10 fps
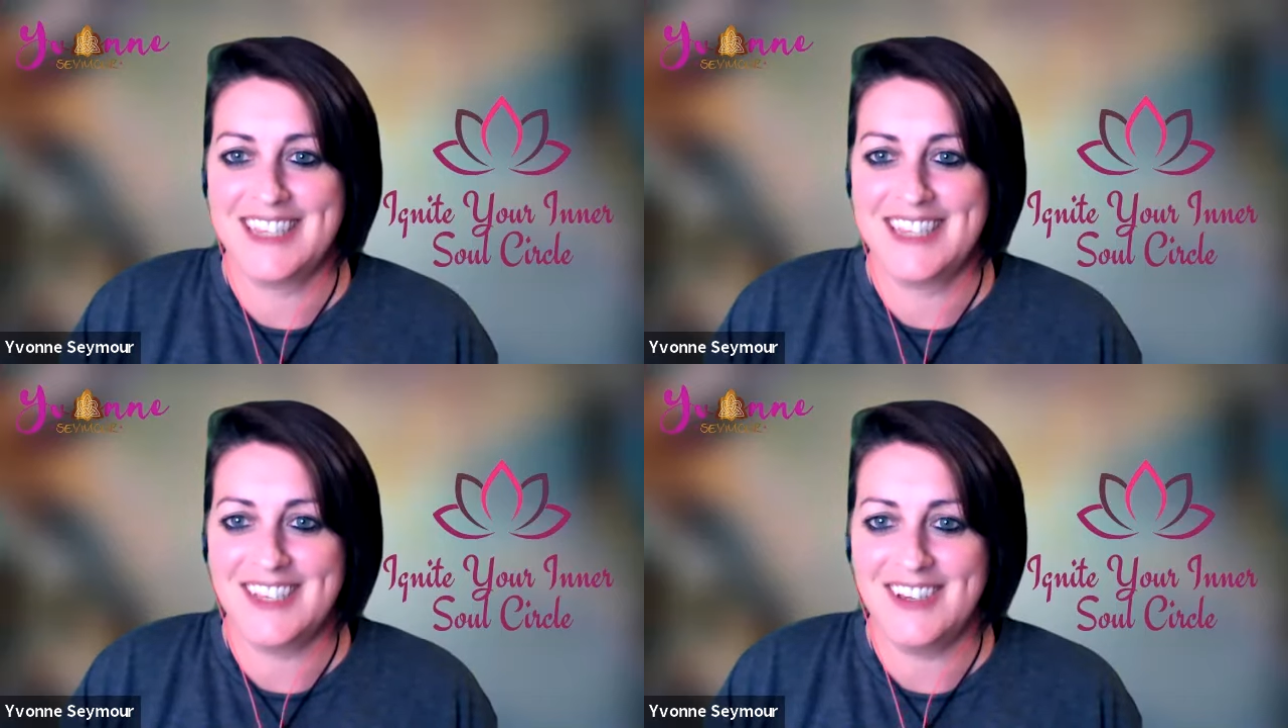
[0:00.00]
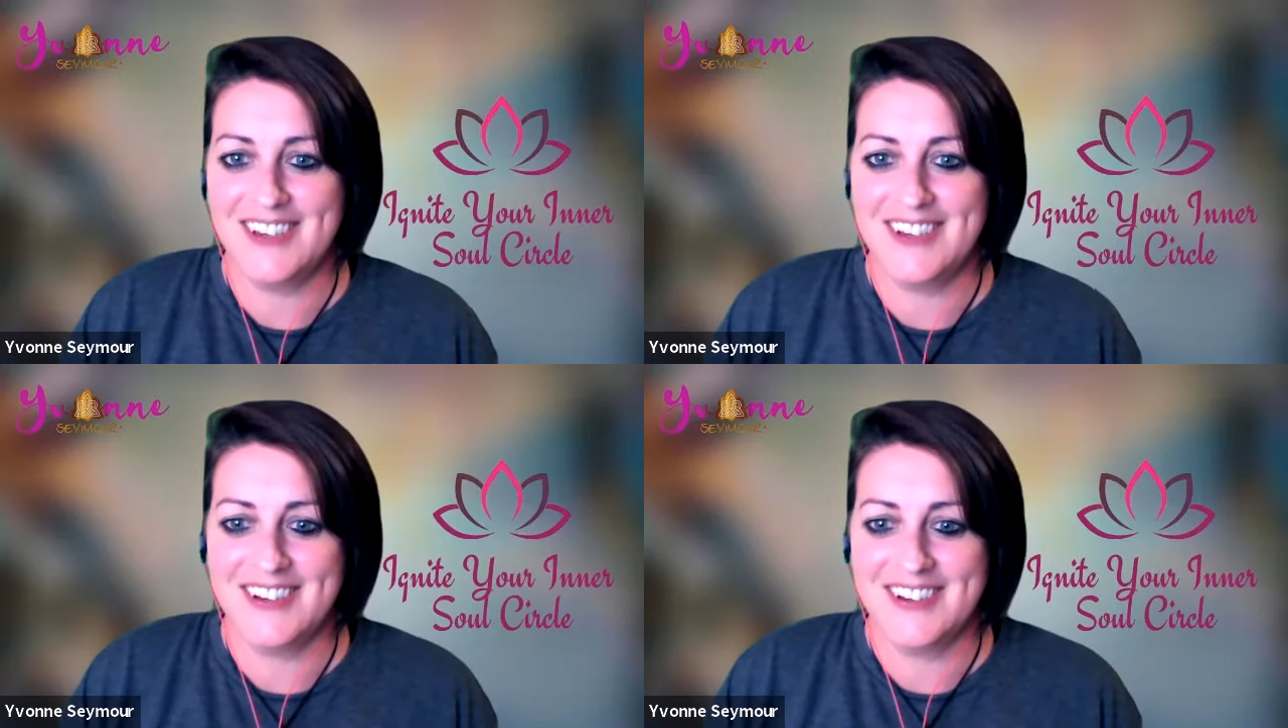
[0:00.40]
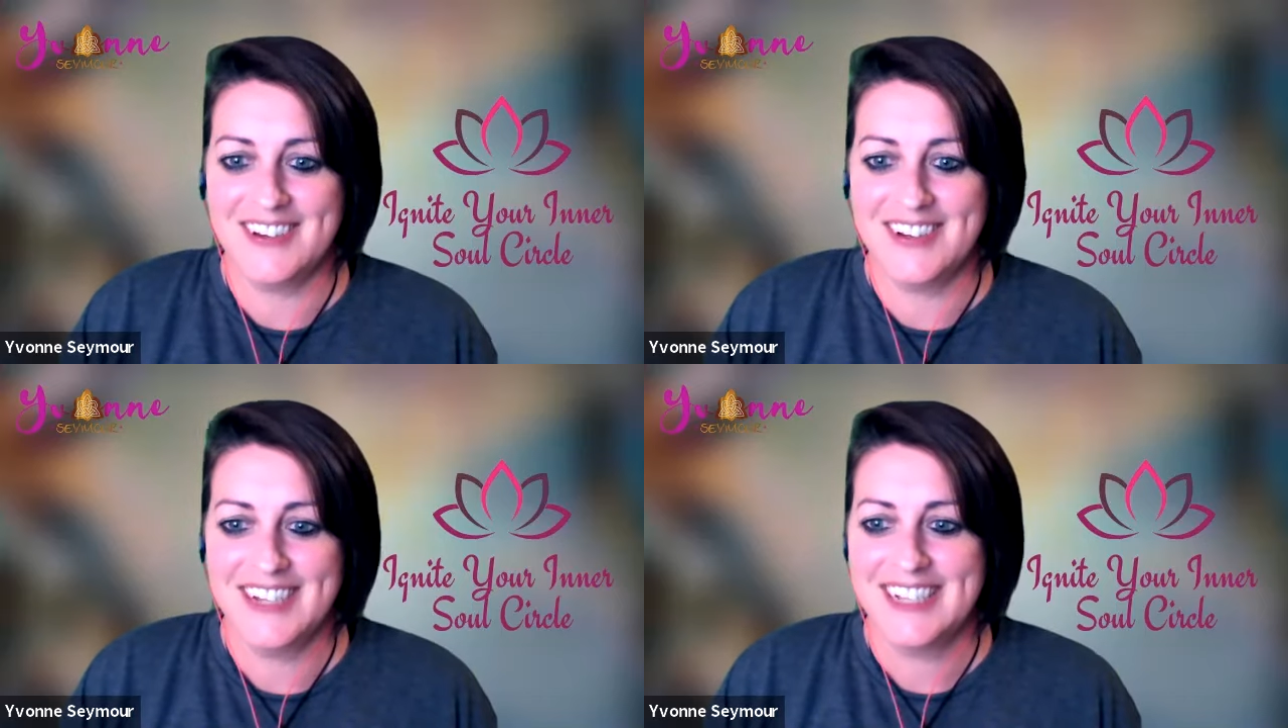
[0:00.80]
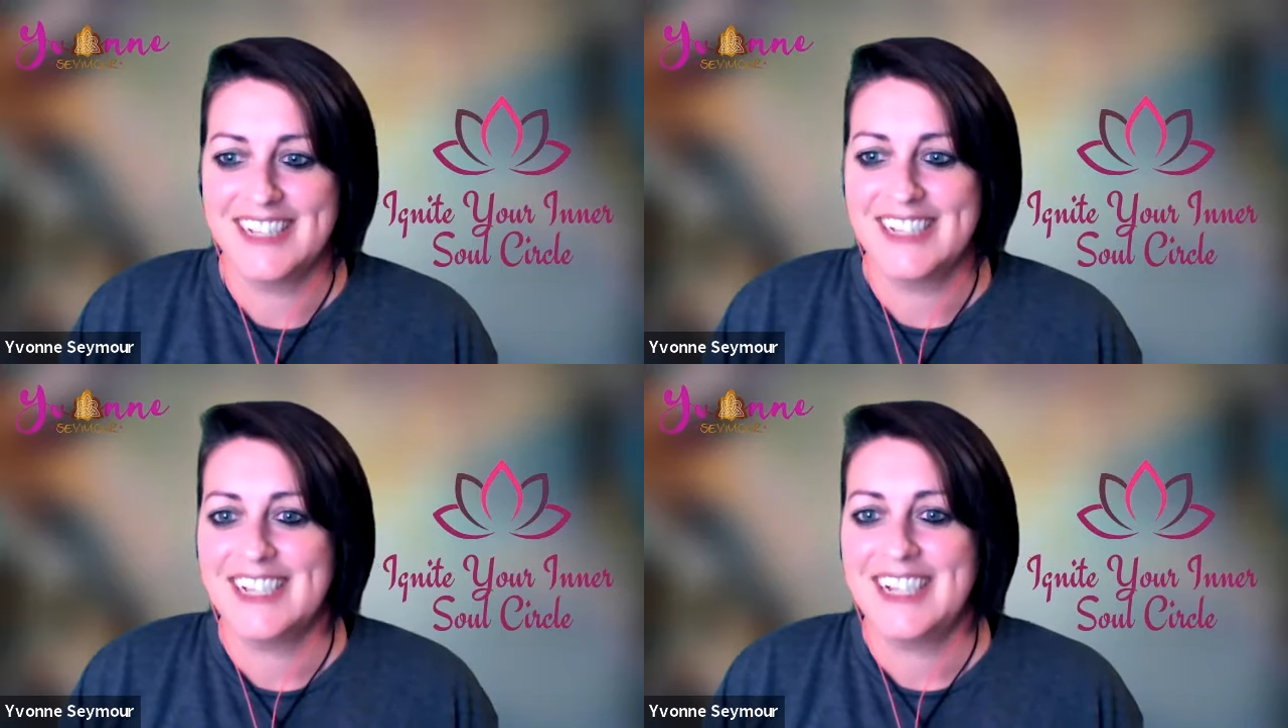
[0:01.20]
So
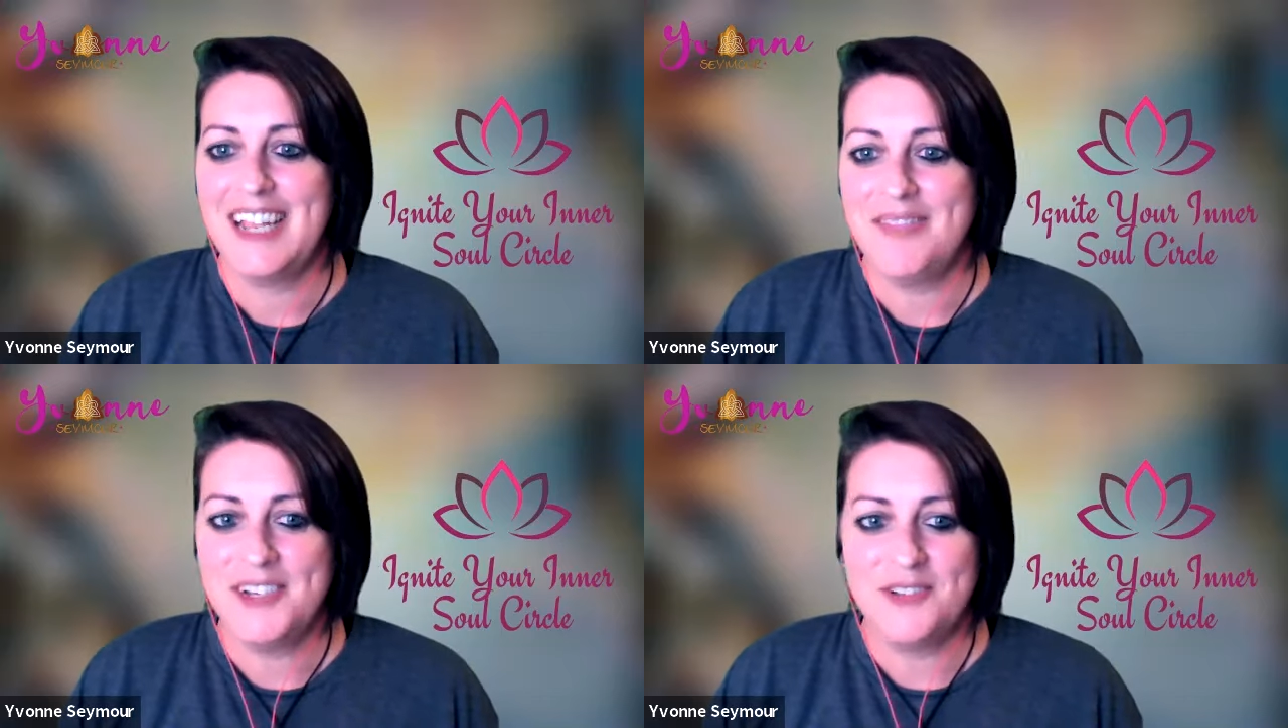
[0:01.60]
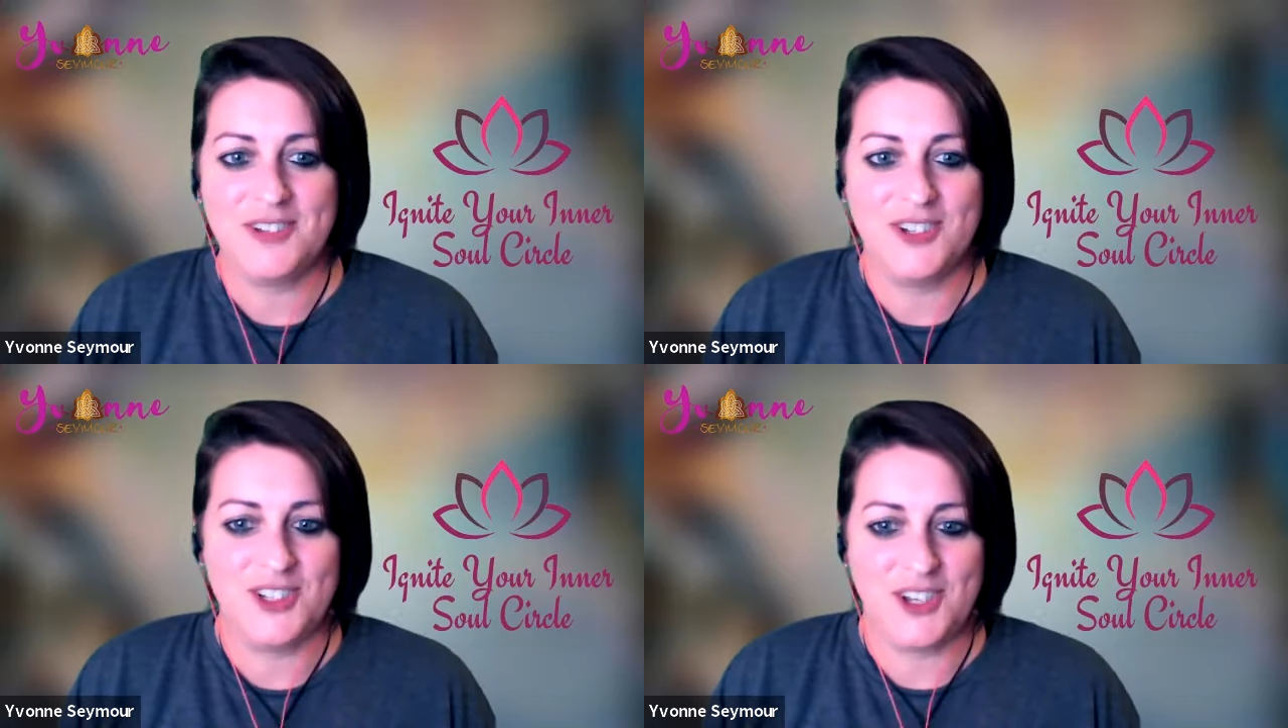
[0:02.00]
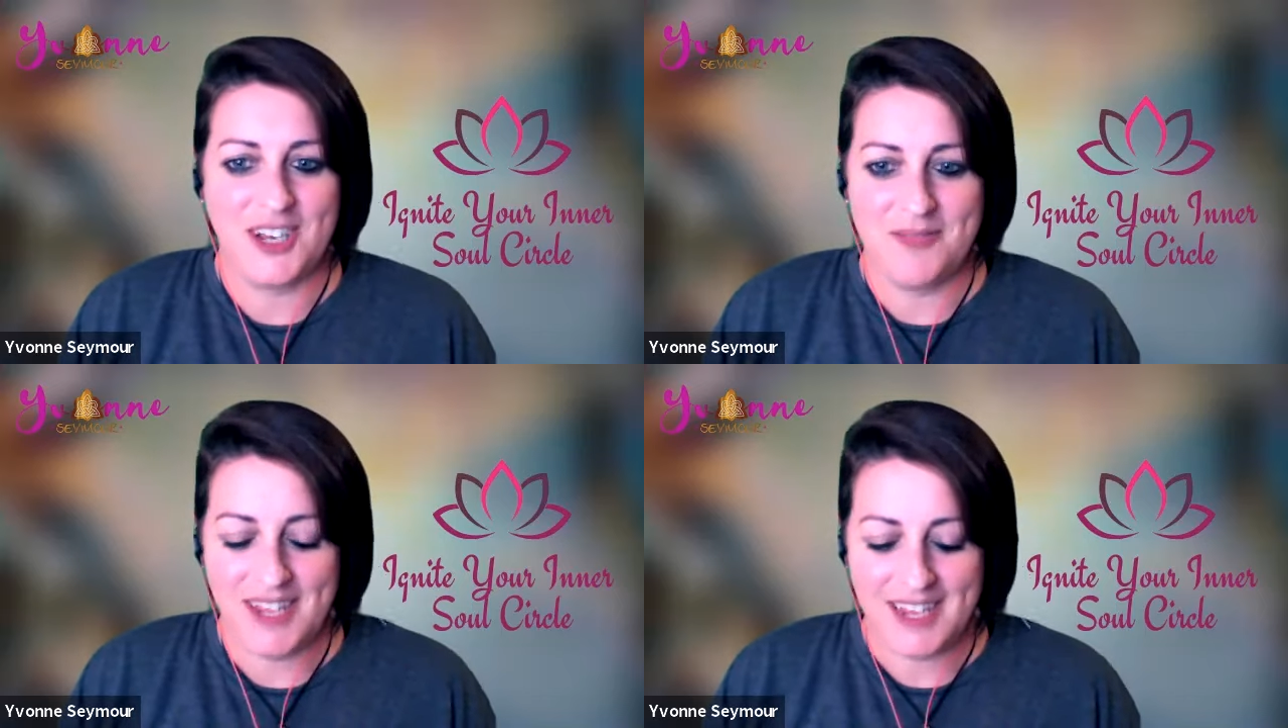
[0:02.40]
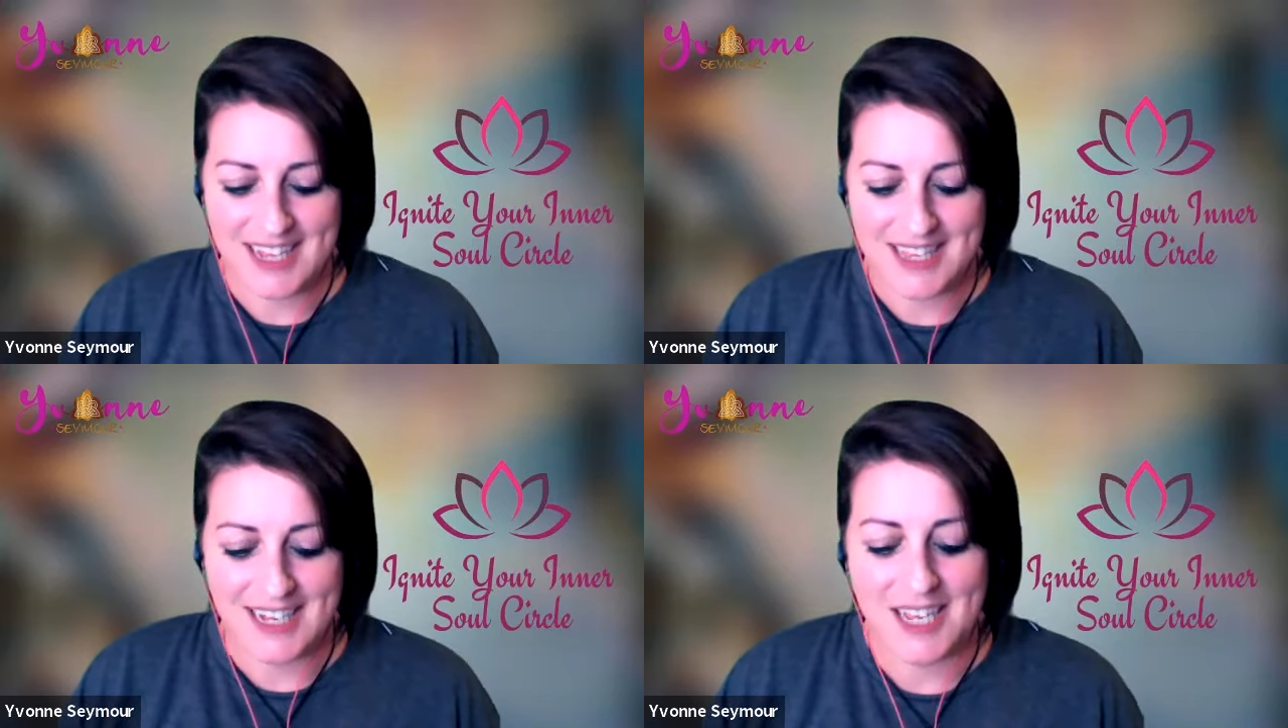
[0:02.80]
let me know if you're joining me. I
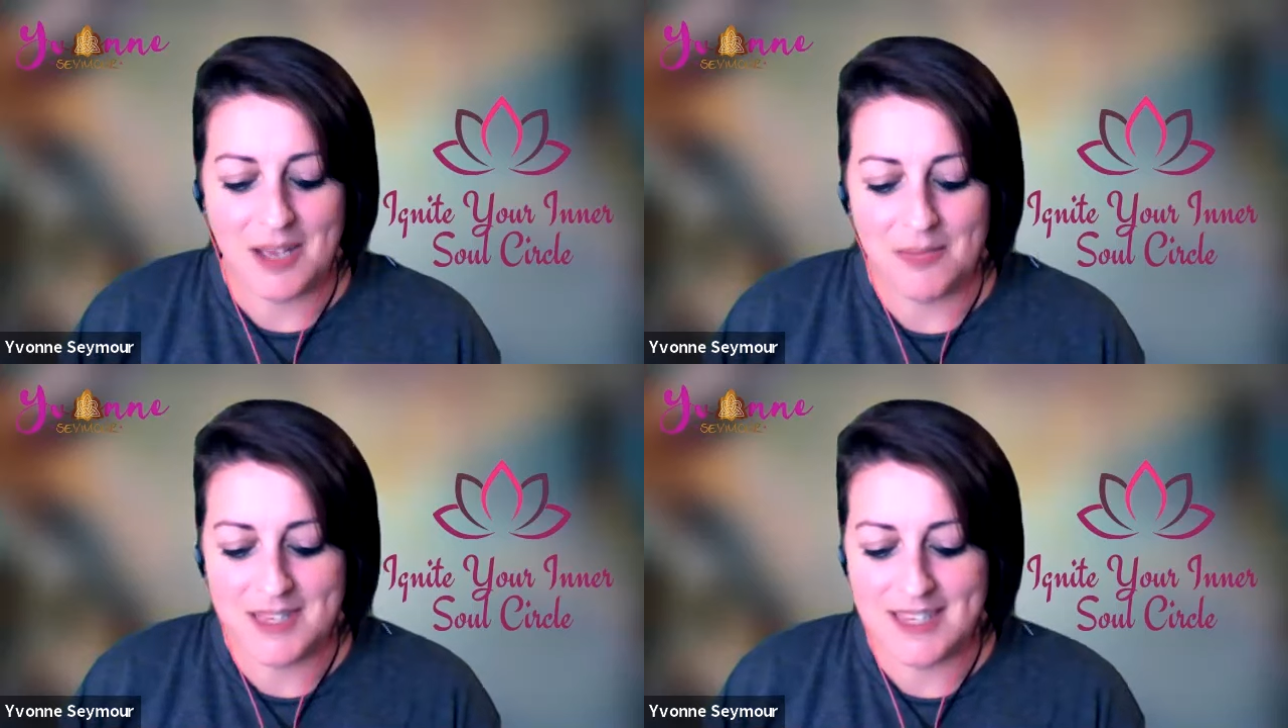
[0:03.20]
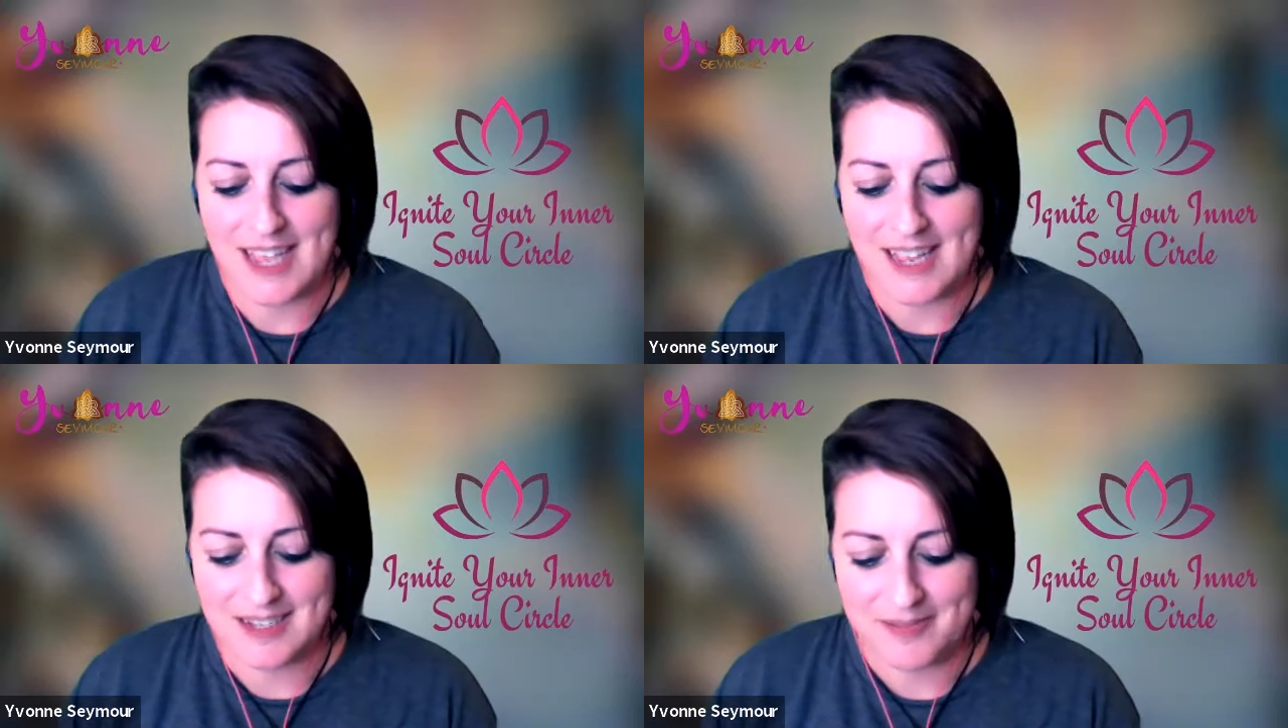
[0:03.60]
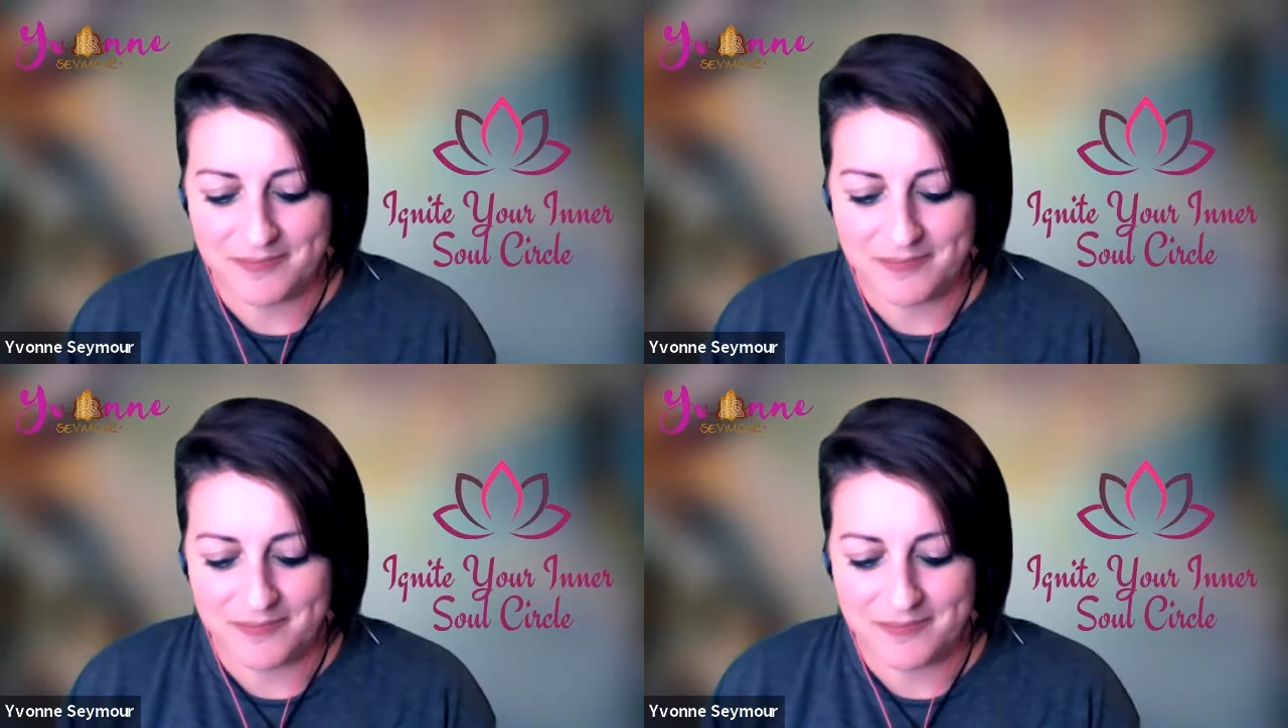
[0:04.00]
can't see any comments yet.